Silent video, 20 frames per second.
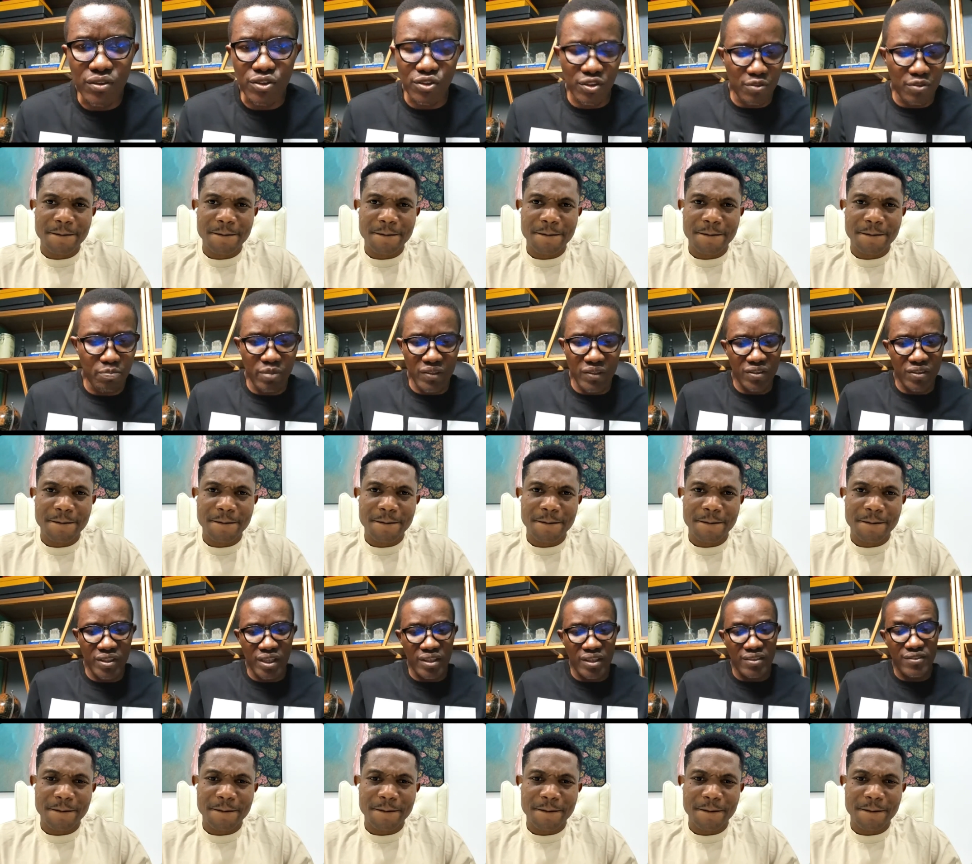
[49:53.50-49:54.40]
Speaker 1: to show
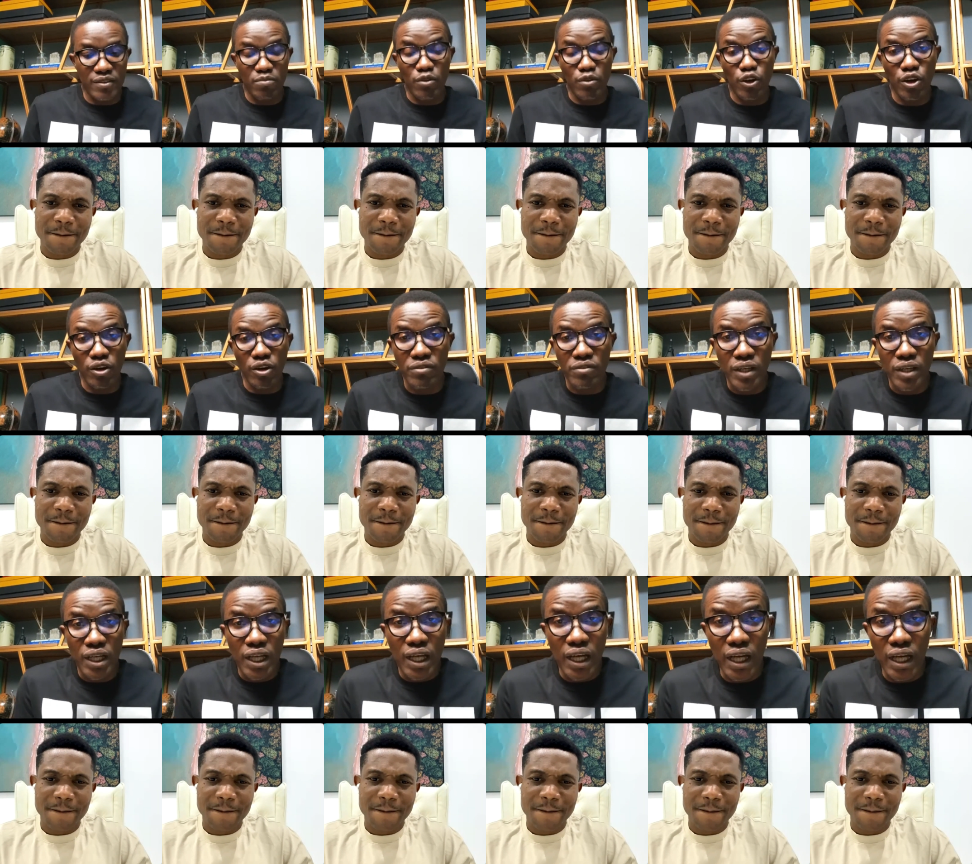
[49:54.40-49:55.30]
Pastor Jerry some
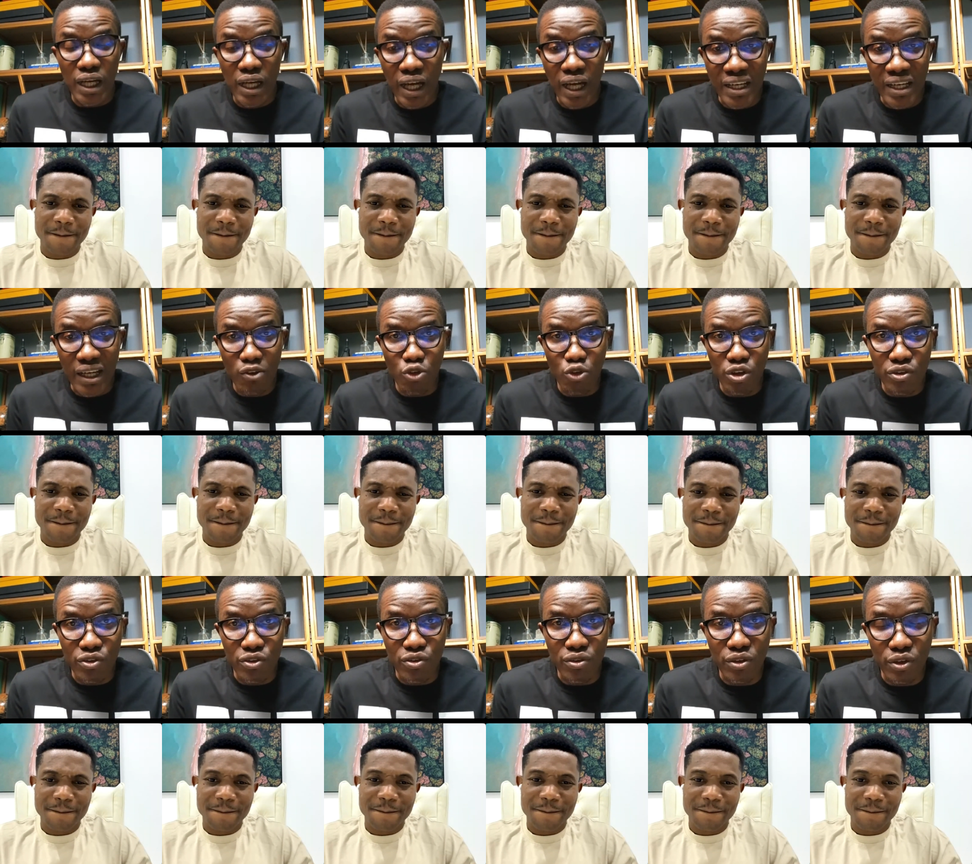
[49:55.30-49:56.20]
love, uh, and I
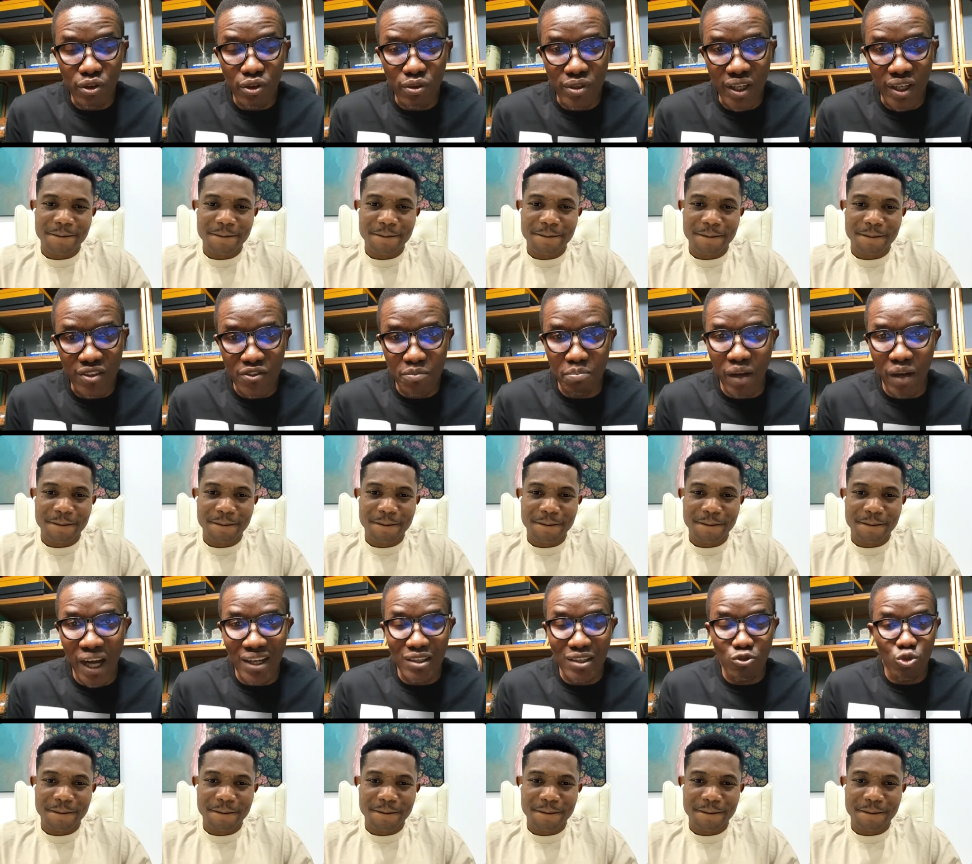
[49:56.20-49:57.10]
wanted to know that
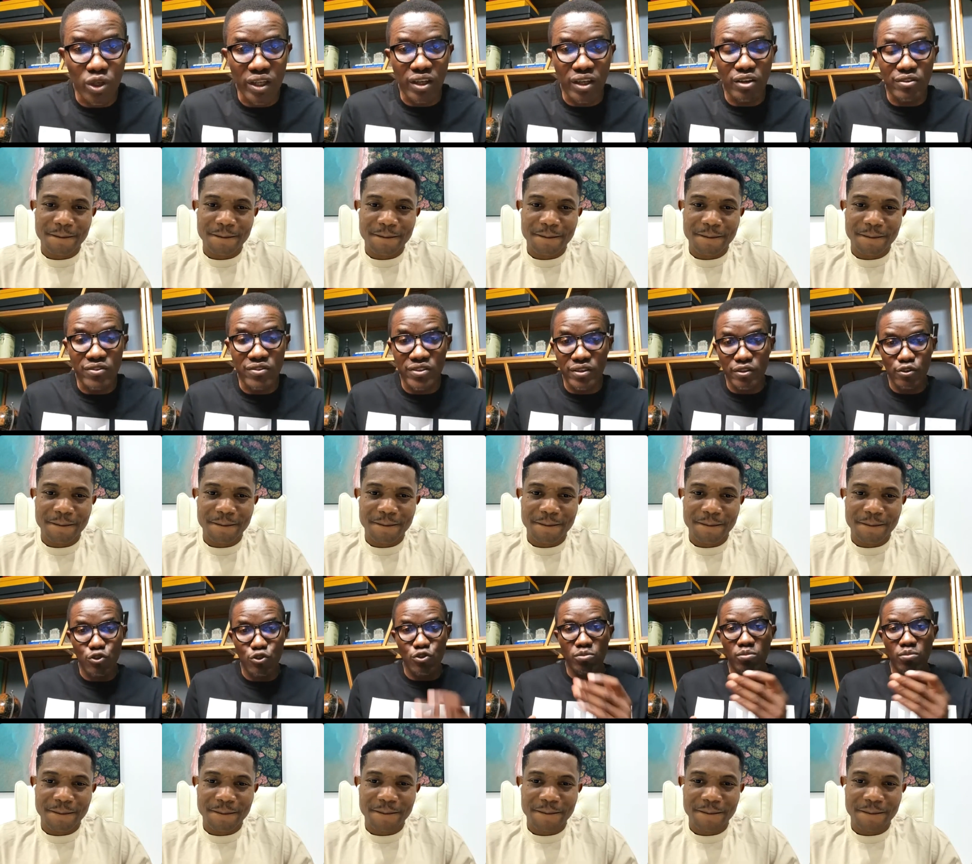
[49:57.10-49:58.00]
Spark will
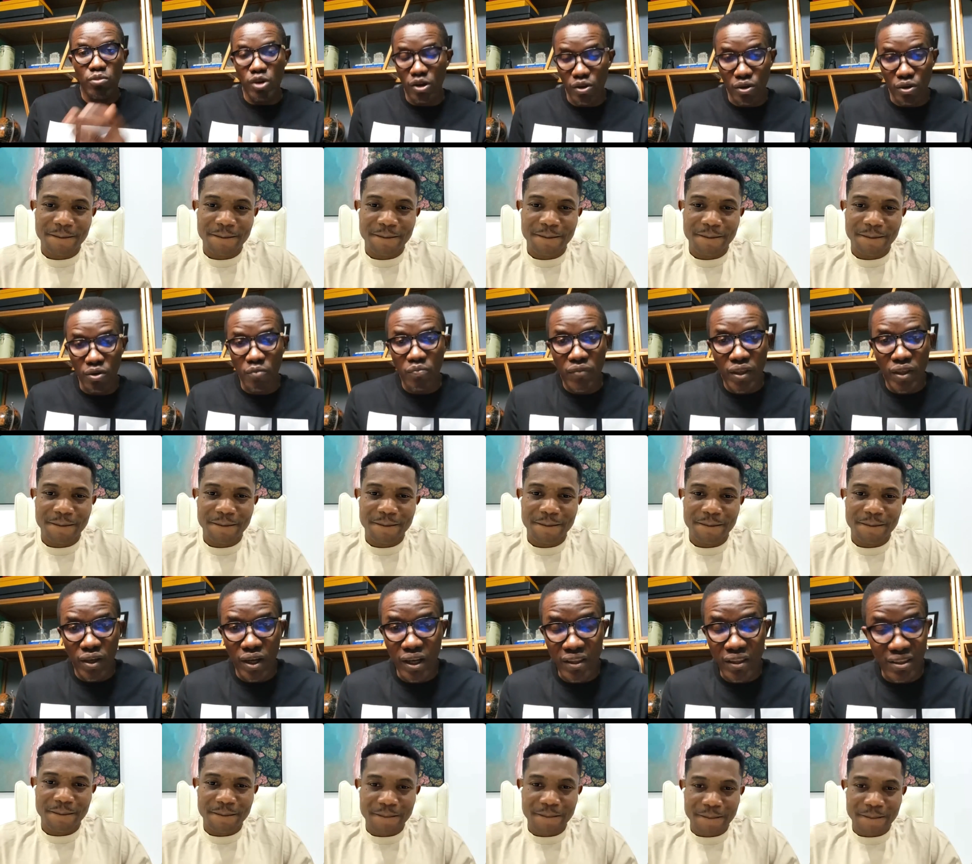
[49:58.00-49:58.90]
continue tomorrow.
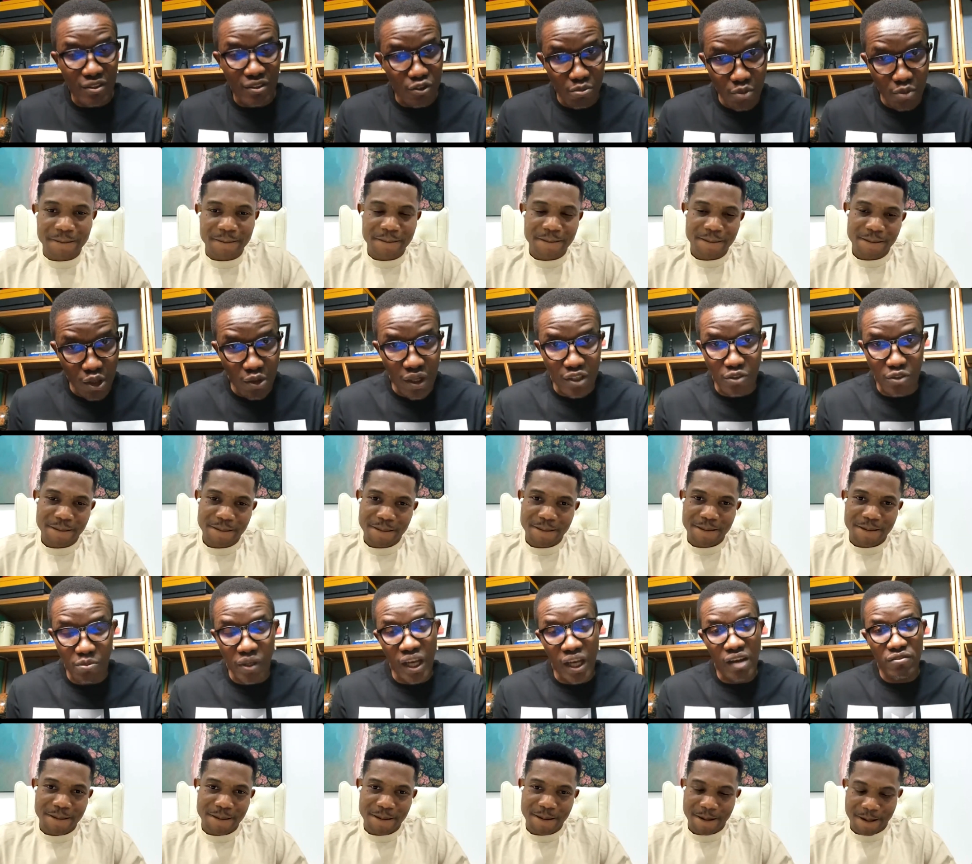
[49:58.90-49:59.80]
I think tomorrow
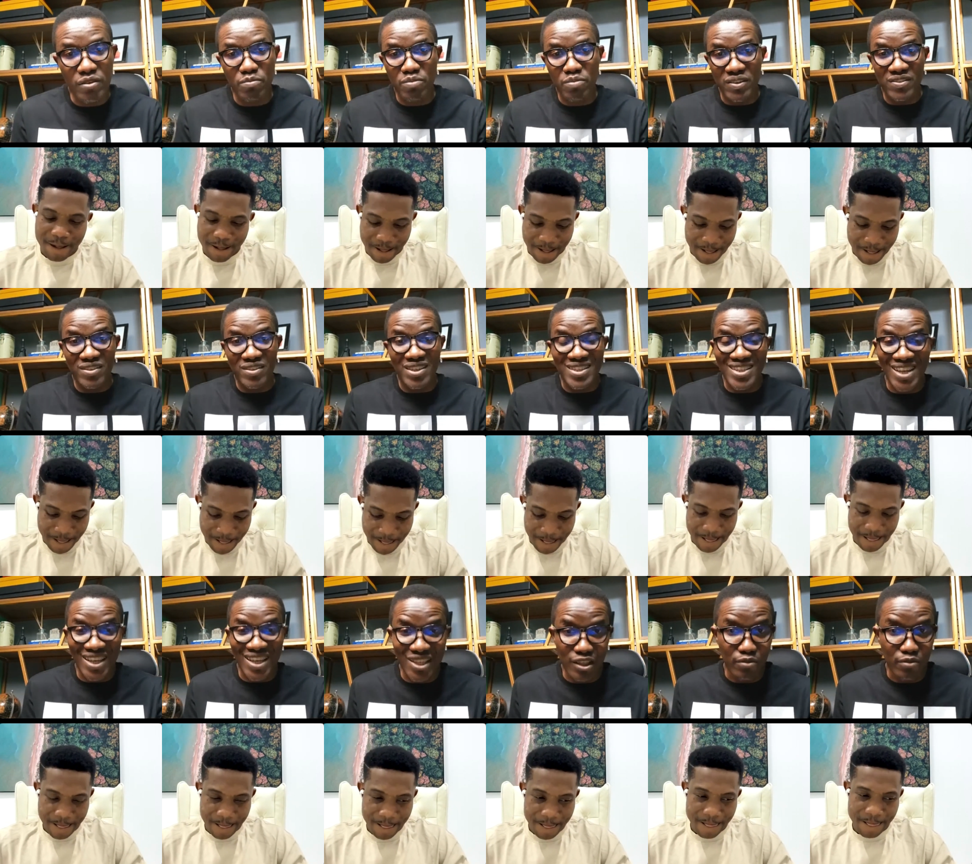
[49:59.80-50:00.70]
I should be having Pastor
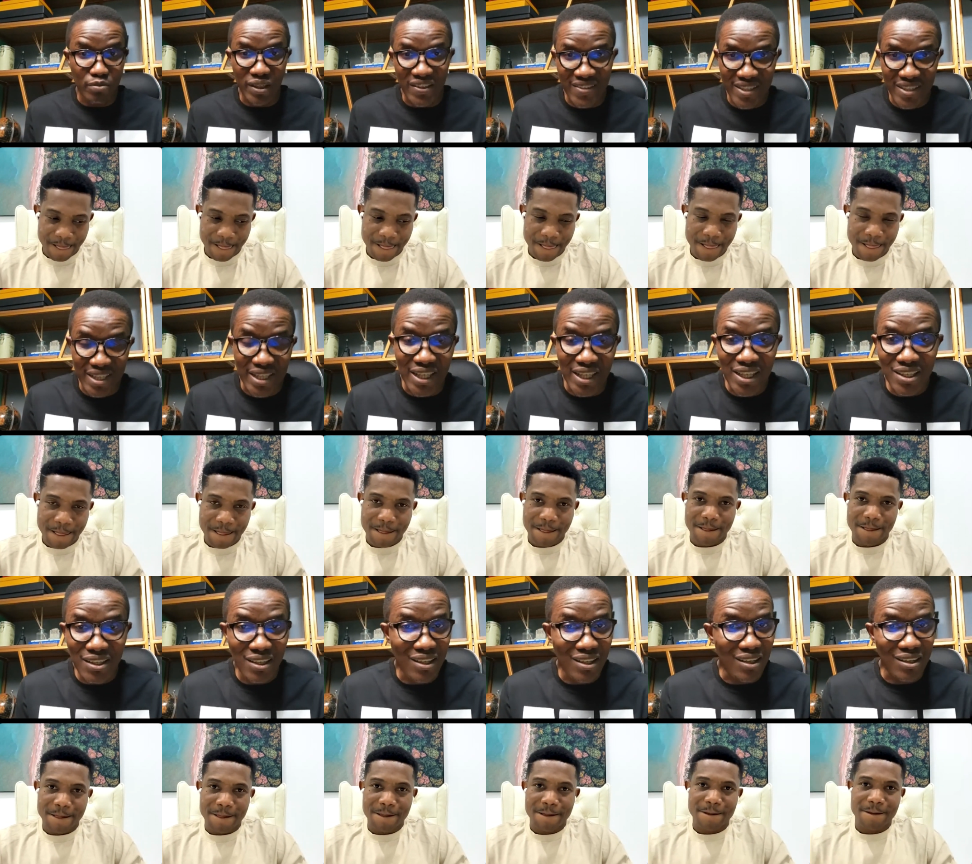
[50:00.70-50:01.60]
Nathaniel Bassey
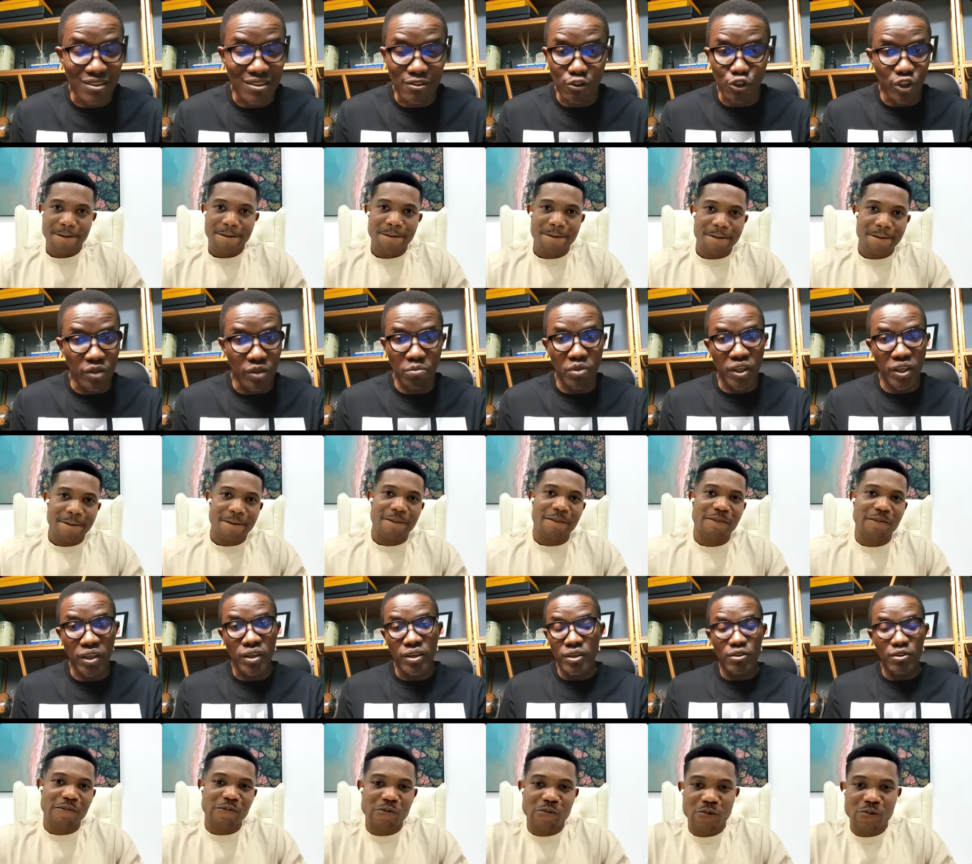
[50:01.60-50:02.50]
uh, join me.